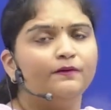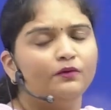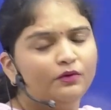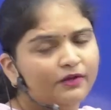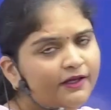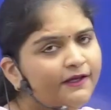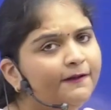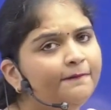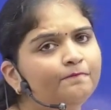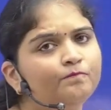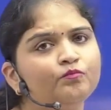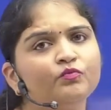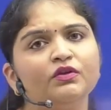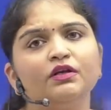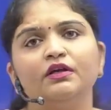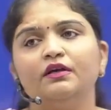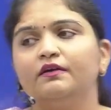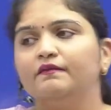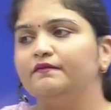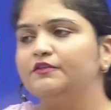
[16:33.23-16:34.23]
okay?
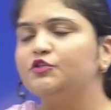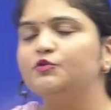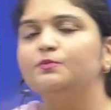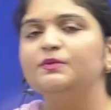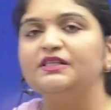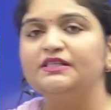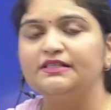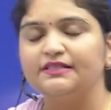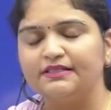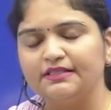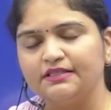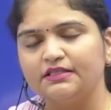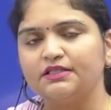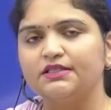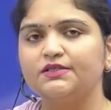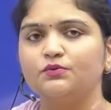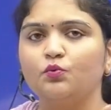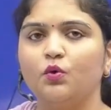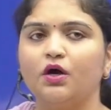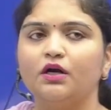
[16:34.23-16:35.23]
Which means this
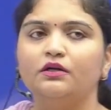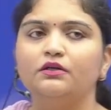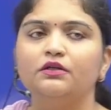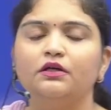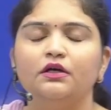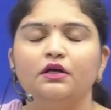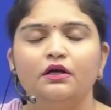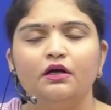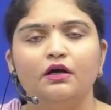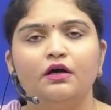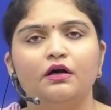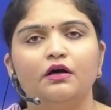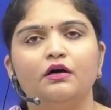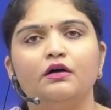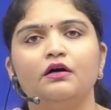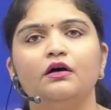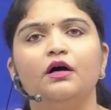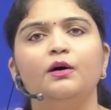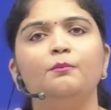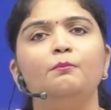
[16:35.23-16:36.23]
is what
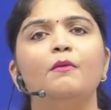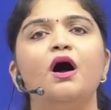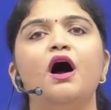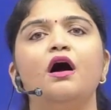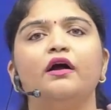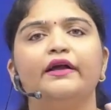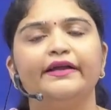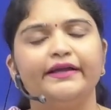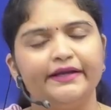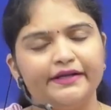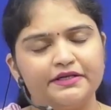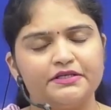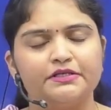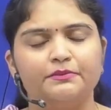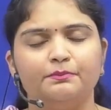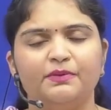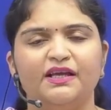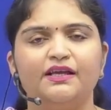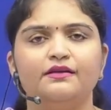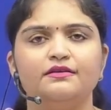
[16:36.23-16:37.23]
a
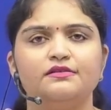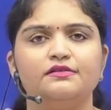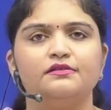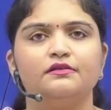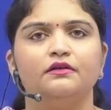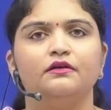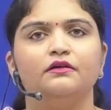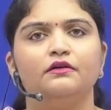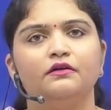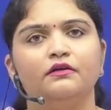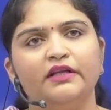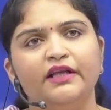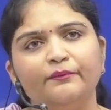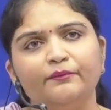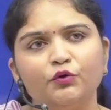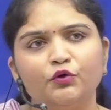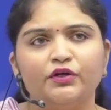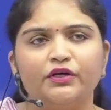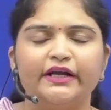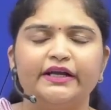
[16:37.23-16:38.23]
market-based
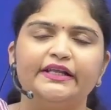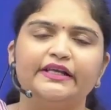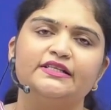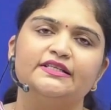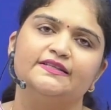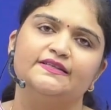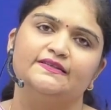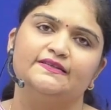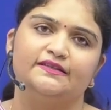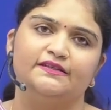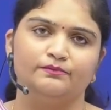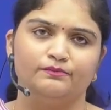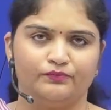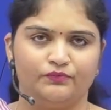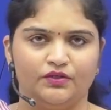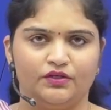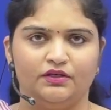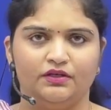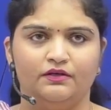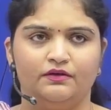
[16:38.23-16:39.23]
democratic system,
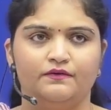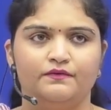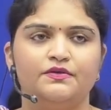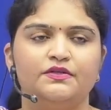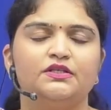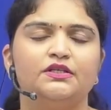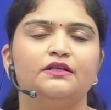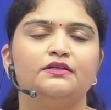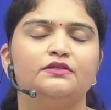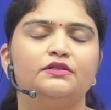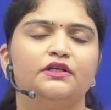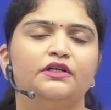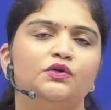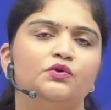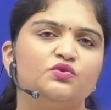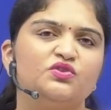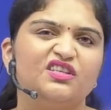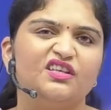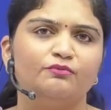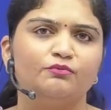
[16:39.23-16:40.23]
which has
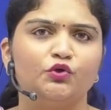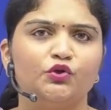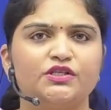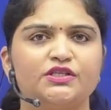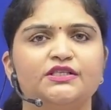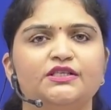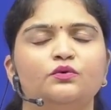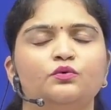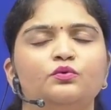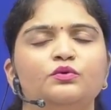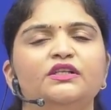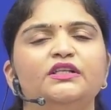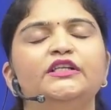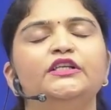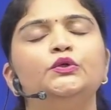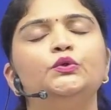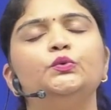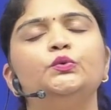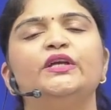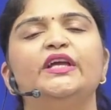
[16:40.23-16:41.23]
reduced democracy
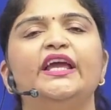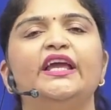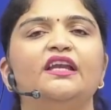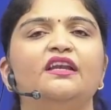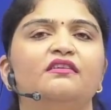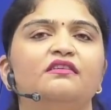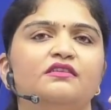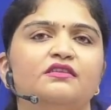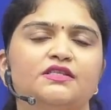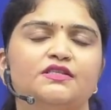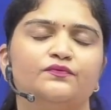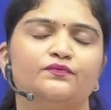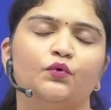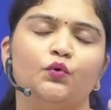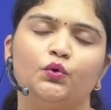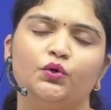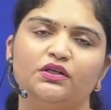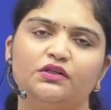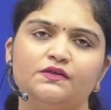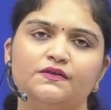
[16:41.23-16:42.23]
only to gainers,
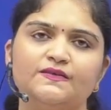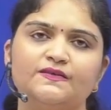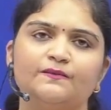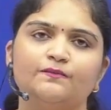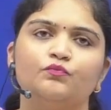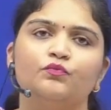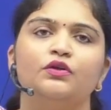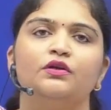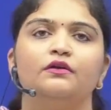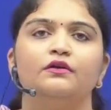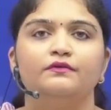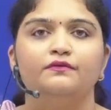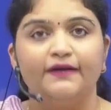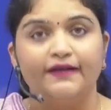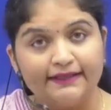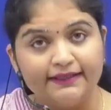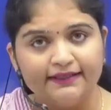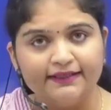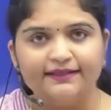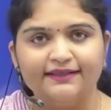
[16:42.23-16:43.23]
voters,
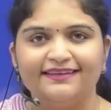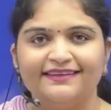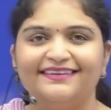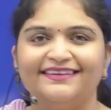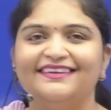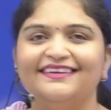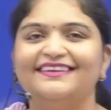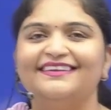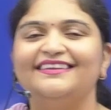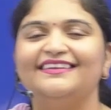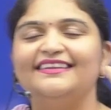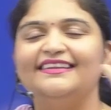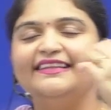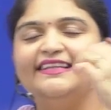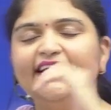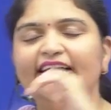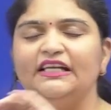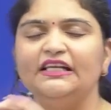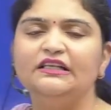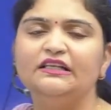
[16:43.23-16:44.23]
fine,
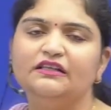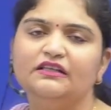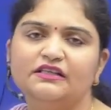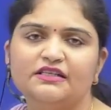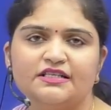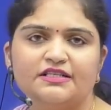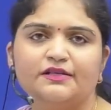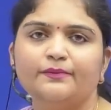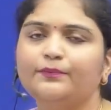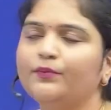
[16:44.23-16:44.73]
then it is a